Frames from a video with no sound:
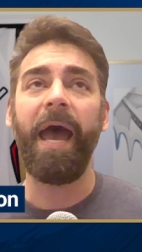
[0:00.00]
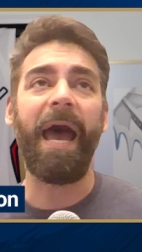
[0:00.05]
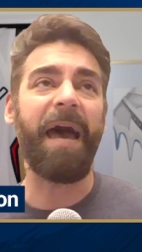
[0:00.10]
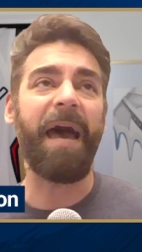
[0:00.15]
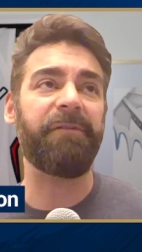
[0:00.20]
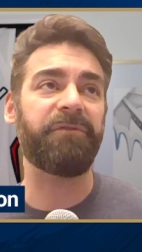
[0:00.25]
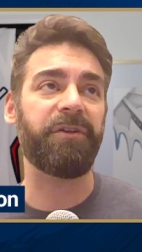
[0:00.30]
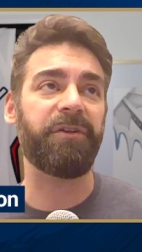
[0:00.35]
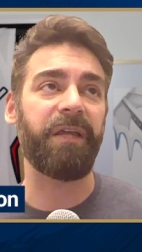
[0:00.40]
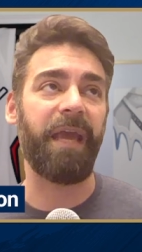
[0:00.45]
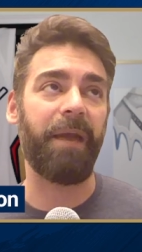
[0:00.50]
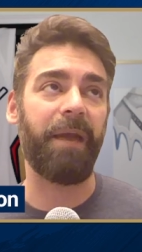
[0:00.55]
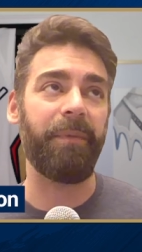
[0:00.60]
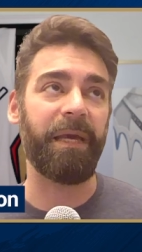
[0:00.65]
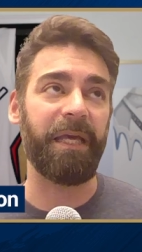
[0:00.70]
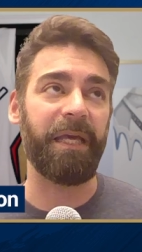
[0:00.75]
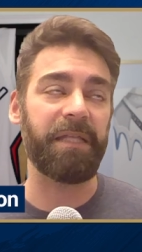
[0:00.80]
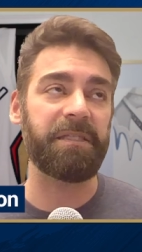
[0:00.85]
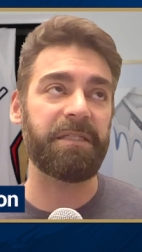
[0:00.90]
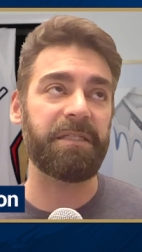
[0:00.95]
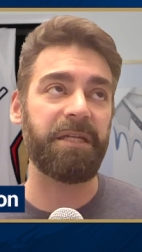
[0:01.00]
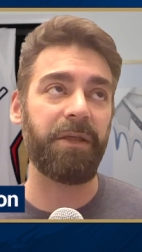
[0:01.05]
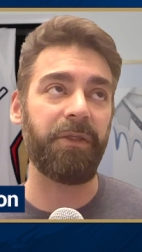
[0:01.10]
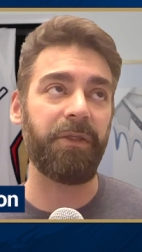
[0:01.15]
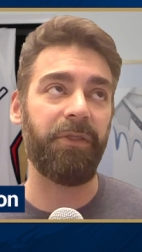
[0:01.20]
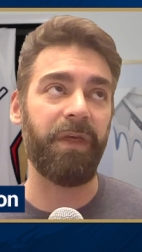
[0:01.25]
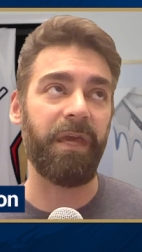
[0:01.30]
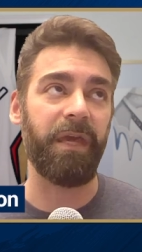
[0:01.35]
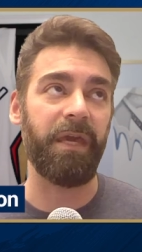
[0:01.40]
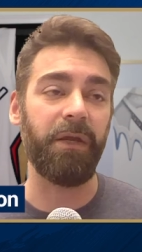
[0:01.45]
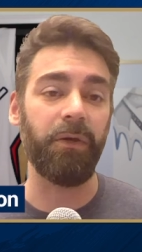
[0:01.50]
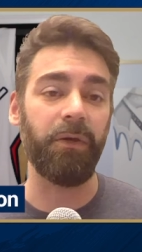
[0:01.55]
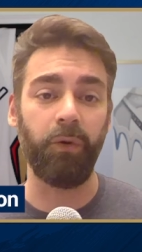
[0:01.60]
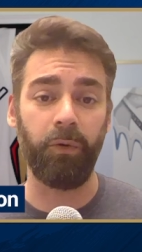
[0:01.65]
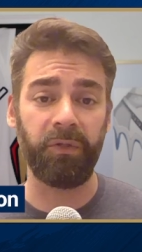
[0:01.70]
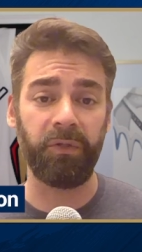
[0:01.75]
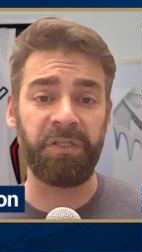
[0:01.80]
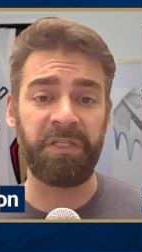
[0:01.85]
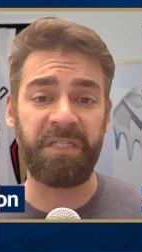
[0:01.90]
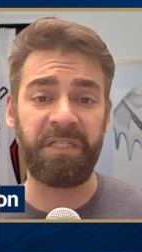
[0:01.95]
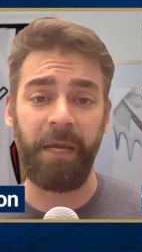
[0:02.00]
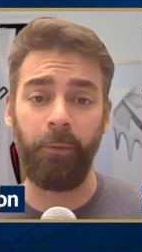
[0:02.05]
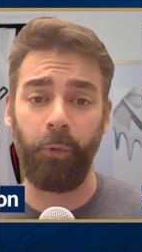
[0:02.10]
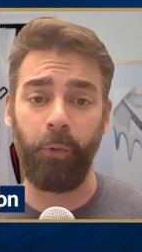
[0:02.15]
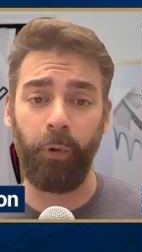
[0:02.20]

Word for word: after the game against the Golden State